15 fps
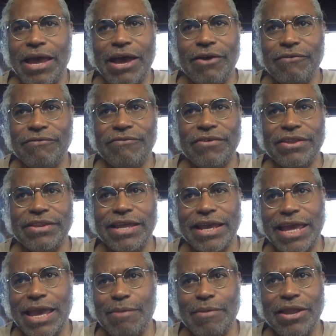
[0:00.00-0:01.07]
outfit that
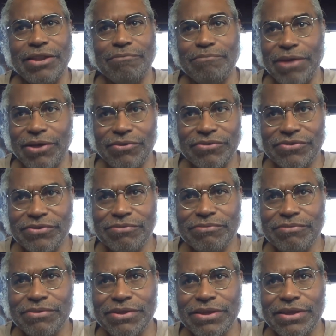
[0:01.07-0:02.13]
came out of Belgium
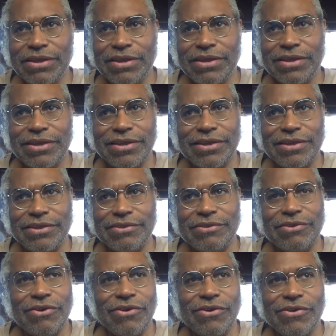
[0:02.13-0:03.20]
uh,
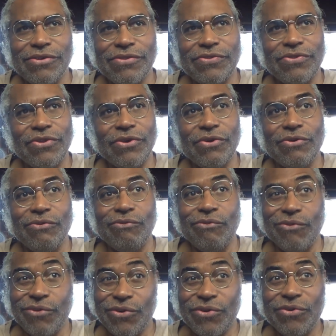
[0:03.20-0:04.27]
called the
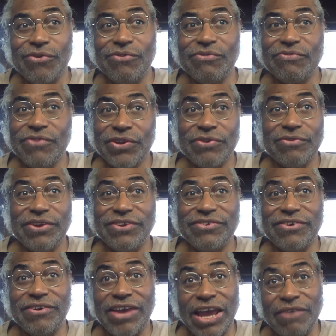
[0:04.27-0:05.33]
World
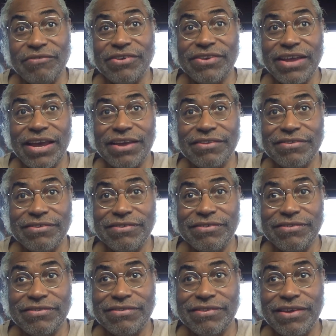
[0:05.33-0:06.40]
Federation of Advertisers.
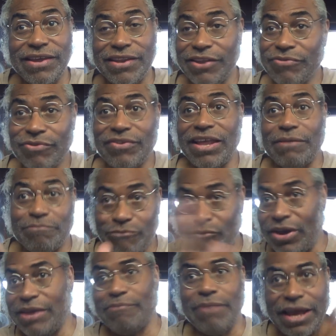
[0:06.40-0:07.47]
And this was like
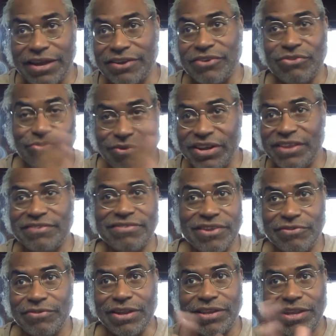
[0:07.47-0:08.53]
way back in the 20th
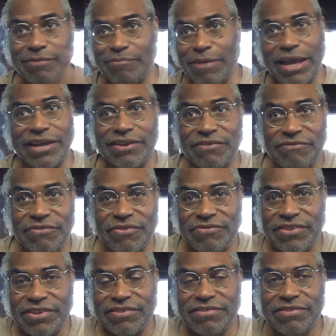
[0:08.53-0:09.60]
century, I think back in the
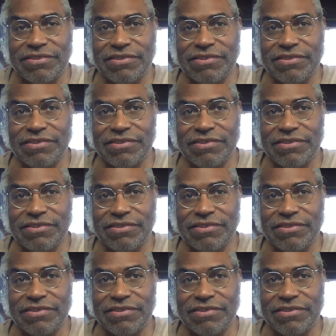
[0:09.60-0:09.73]
50s.